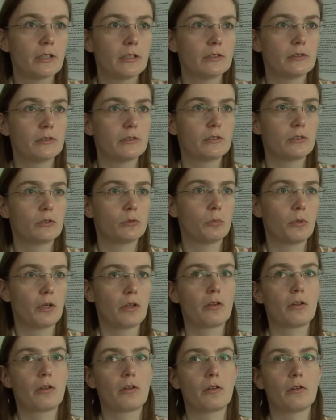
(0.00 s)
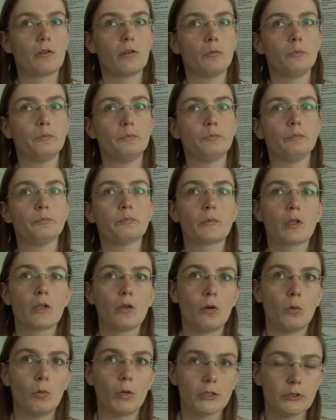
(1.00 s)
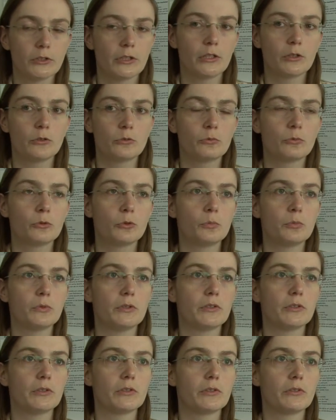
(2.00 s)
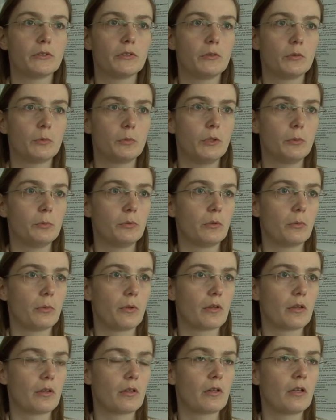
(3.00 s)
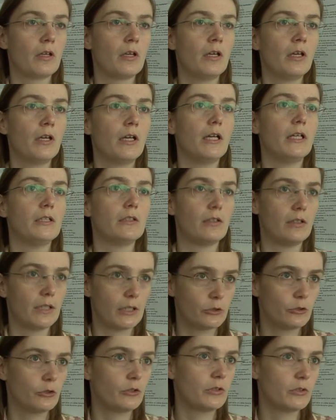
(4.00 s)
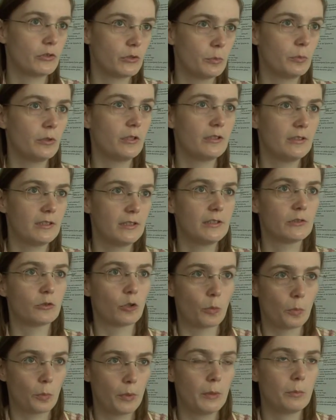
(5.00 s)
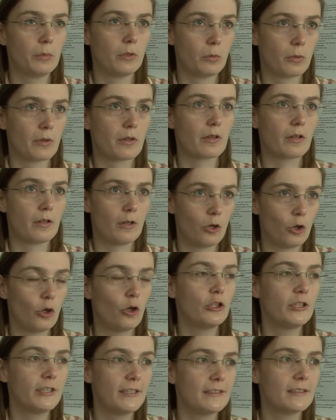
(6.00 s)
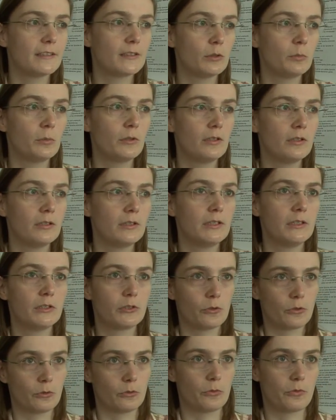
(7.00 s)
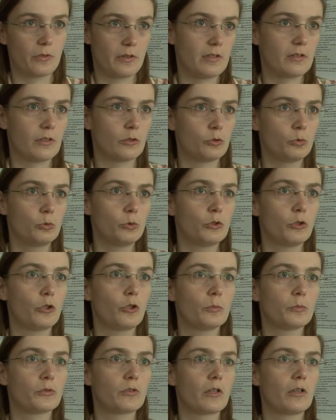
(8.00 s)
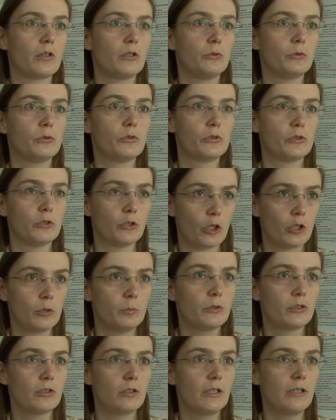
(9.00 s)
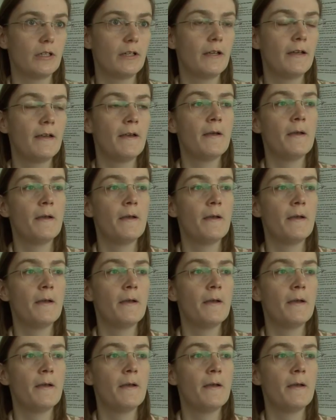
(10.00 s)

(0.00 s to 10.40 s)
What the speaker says: tests with one target group is people with intellectual disabilities or people with learning disabilities. So these are two terms that are used synonymously.